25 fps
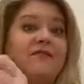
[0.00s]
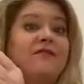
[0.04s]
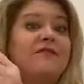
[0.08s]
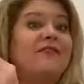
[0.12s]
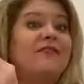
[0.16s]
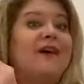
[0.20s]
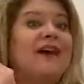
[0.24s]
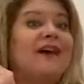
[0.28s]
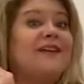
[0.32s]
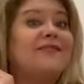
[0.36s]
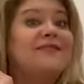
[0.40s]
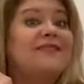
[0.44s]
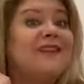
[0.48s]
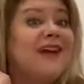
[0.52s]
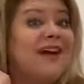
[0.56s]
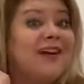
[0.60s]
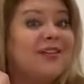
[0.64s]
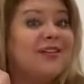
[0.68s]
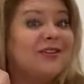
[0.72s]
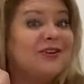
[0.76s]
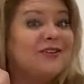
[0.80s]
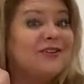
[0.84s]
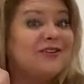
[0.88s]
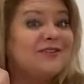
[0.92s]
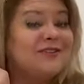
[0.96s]
five
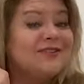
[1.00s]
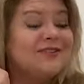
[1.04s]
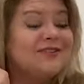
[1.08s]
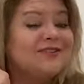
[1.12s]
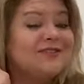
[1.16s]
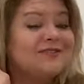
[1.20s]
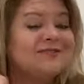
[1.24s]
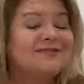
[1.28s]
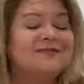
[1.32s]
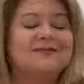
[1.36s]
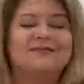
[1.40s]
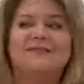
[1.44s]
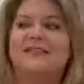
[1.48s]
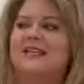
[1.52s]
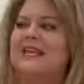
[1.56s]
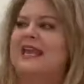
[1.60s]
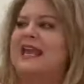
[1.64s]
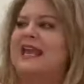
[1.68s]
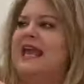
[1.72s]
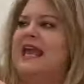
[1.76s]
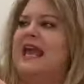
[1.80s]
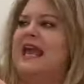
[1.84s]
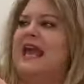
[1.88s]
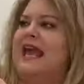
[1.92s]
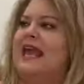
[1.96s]
dollars.
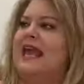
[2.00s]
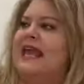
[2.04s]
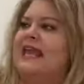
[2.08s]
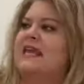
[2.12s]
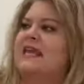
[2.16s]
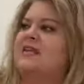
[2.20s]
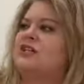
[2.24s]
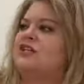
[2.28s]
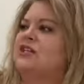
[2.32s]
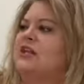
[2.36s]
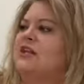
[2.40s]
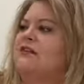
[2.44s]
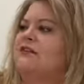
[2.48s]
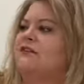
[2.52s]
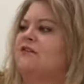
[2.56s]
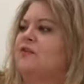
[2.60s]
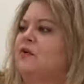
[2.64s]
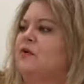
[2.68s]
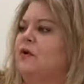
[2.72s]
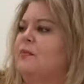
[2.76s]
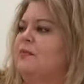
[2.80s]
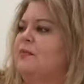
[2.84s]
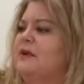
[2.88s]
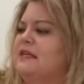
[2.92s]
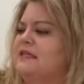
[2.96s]
And you get
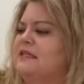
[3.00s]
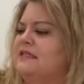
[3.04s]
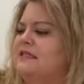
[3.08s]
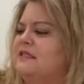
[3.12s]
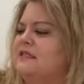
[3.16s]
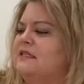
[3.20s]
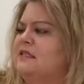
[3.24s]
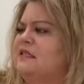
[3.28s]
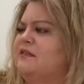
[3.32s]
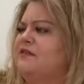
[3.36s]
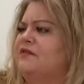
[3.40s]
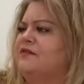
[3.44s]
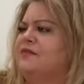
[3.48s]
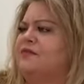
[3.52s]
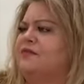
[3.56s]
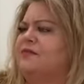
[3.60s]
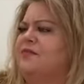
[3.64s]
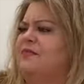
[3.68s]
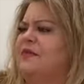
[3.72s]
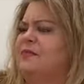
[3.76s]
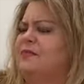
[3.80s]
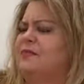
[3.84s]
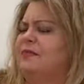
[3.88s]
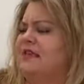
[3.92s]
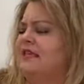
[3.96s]
four pieces. The,
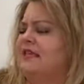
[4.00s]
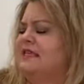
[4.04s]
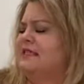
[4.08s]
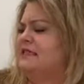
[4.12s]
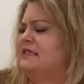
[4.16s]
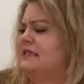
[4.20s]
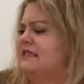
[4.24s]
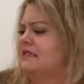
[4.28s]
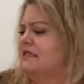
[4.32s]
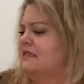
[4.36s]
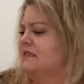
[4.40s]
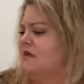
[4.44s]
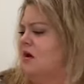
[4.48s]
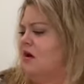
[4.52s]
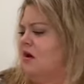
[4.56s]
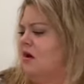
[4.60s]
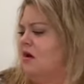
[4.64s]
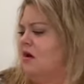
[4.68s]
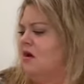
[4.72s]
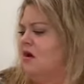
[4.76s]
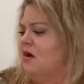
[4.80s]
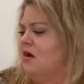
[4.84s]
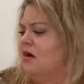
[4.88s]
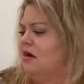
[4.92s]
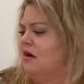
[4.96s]
the pieces
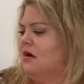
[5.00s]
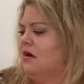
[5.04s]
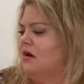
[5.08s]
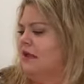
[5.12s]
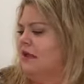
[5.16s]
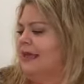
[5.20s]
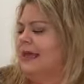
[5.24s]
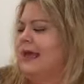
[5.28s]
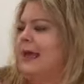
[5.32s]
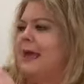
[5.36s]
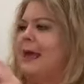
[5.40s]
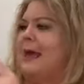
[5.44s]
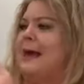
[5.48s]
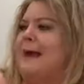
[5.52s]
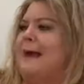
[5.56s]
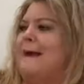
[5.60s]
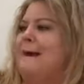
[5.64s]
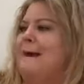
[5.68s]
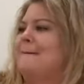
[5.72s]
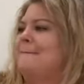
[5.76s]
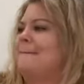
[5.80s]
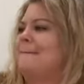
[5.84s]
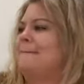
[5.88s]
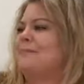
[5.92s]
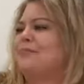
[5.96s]
are
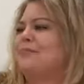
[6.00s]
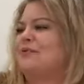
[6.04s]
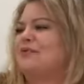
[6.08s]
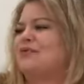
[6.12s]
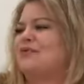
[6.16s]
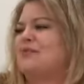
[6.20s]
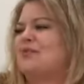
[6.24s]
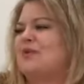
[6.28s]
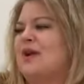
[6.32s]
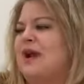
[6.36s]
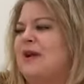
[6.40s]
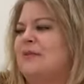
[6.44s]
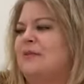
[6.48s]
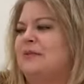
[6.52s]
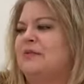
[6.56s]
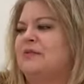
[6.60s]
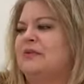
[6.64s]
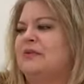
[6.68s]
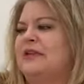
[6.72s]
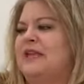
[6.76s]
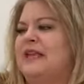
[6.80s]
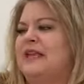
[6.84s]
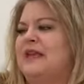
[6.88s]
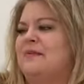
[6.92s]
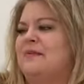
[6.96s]
probably